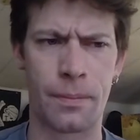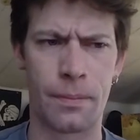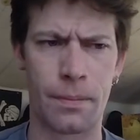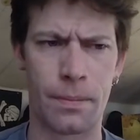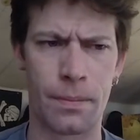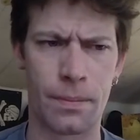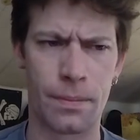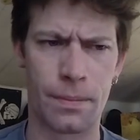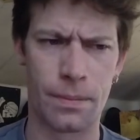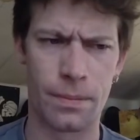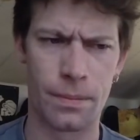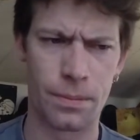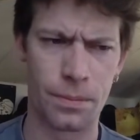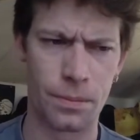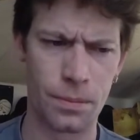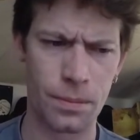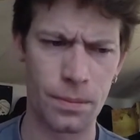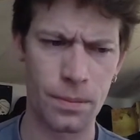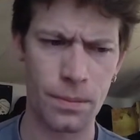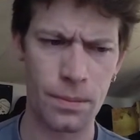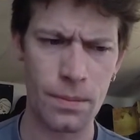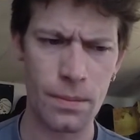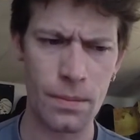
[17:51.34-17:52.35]

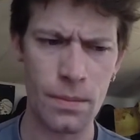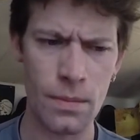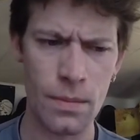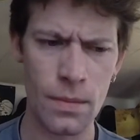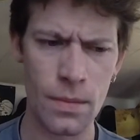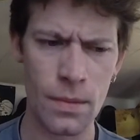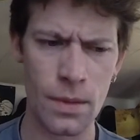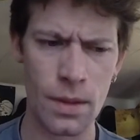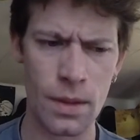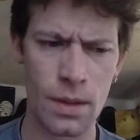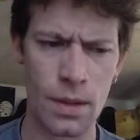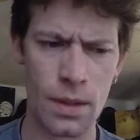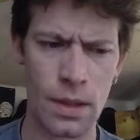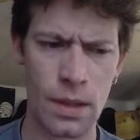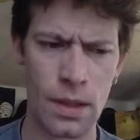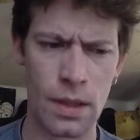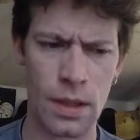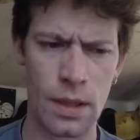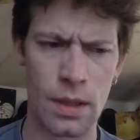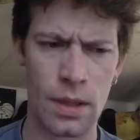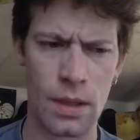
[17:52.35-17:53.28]
Nothing is said.